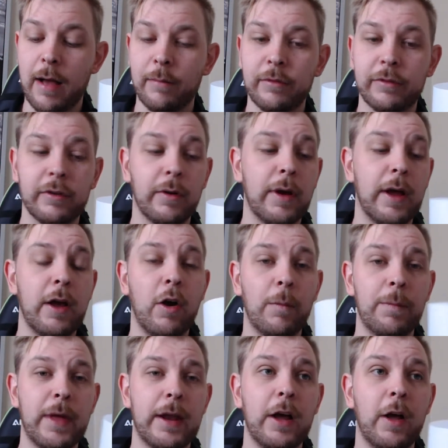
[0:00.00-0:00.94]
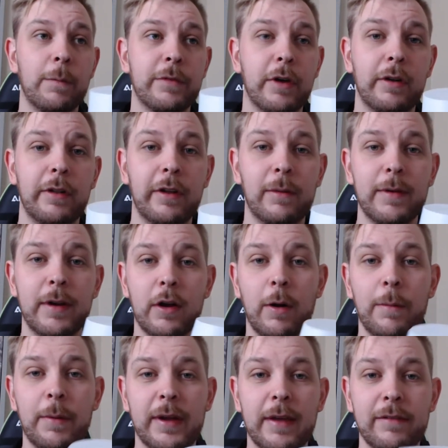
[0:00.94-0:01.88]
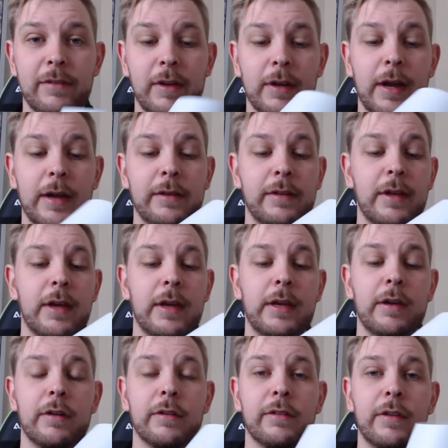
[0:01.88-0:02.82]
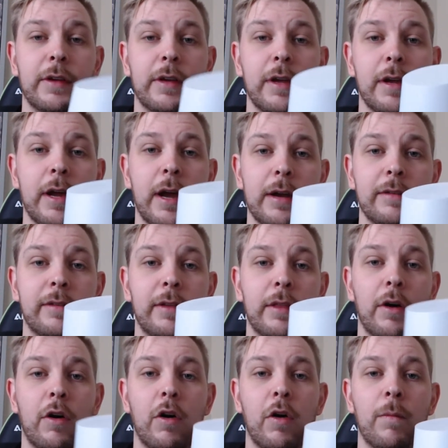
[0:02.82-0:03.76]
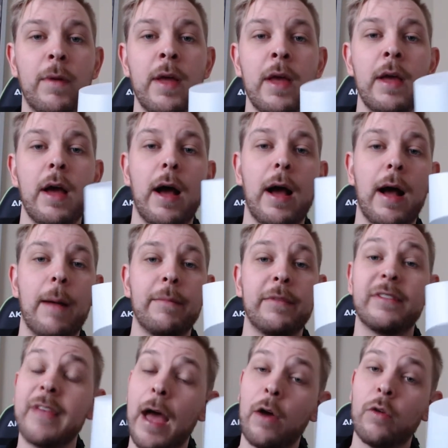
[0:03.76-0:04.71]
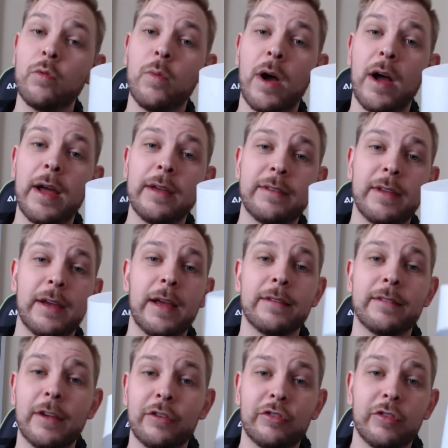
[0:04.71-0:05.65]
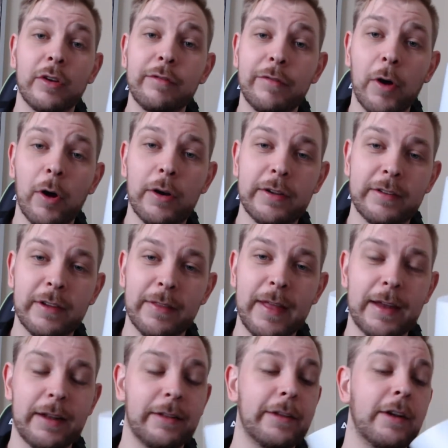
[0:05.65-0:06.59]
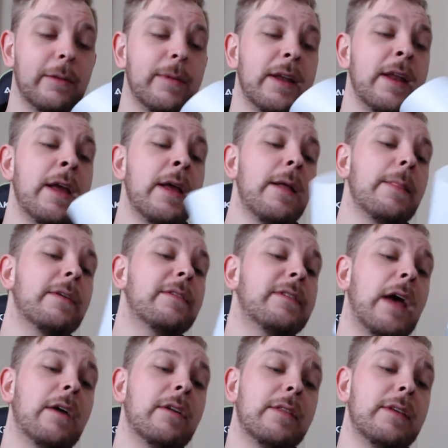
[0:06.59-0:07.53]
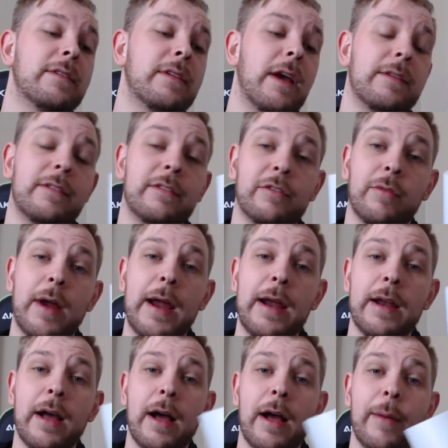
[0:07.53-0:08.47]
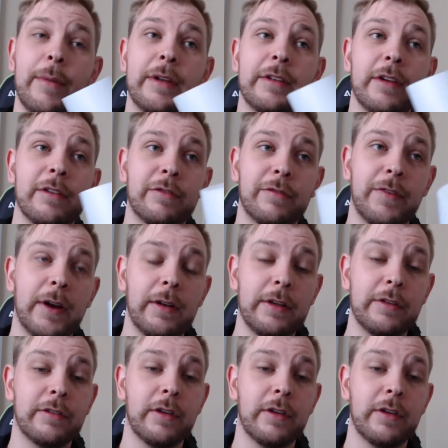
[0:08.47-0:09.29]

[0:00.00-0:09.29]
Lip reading: So I hope that helps out a little bit. Hope it gives you an idea here so you can kind of see the Home. Sound-wise, I guess I should focus on that a little bit. The sound of these guys is great. It does fairly